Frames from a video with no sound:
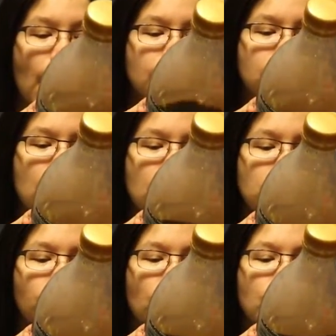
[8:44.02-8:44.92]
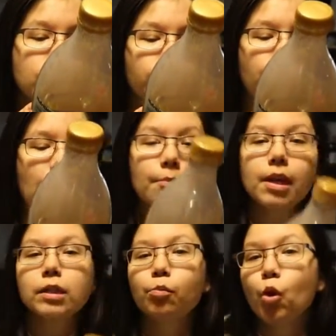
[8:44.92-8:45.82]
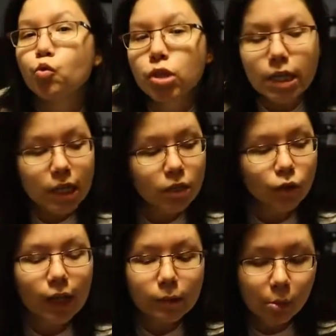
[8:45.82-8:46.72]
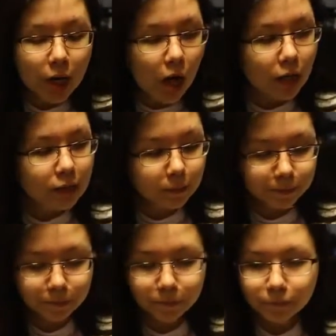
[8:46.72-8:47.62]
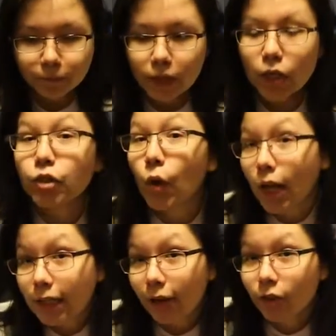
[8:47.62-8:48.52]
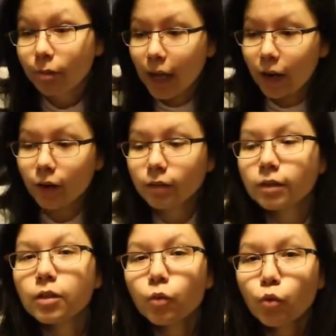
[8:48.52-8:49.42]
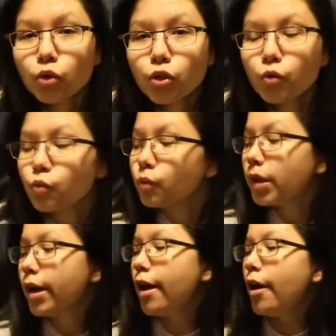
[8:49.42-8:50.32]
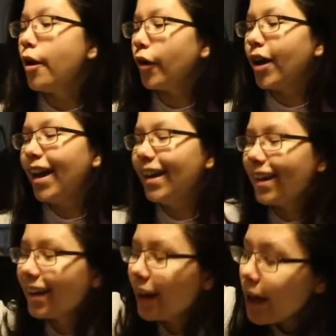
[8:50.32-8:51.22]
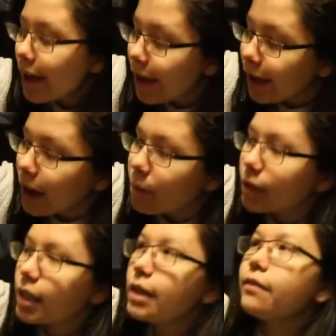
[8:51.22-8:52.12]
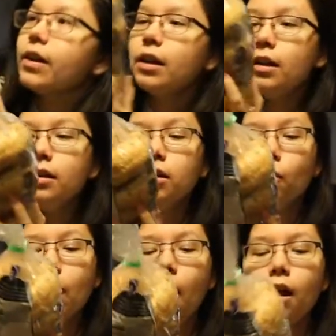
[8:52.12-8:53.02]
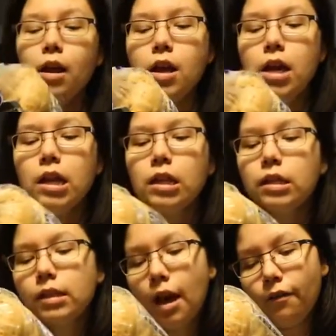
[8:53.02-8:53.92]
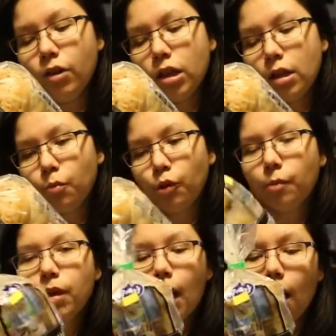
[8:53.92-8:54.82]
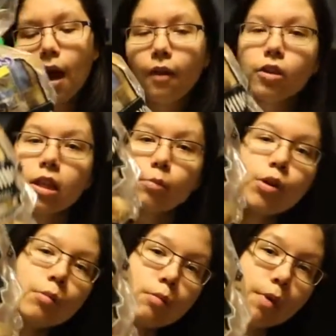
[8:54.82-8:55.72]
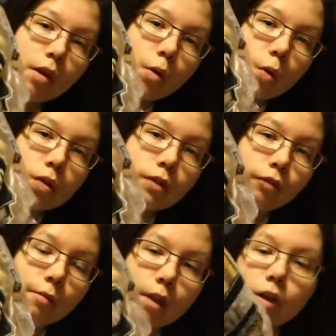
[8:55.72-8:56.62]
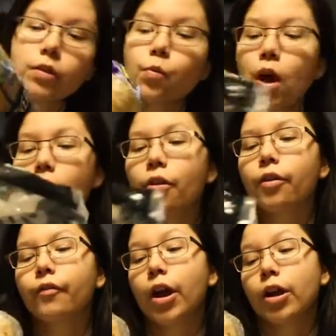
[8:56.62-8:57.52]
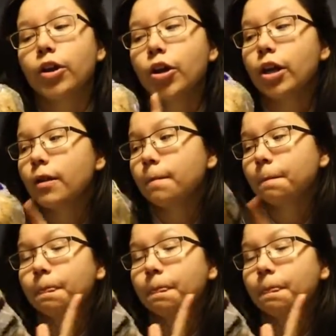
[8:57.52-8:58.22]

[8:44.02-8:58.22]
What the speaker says: it has 8 grams of plant-based protein, so that's pretty awesome. So got that from there. Would you? Okay. I believe we got these Everything Premium Bagels from there as well. They're very good.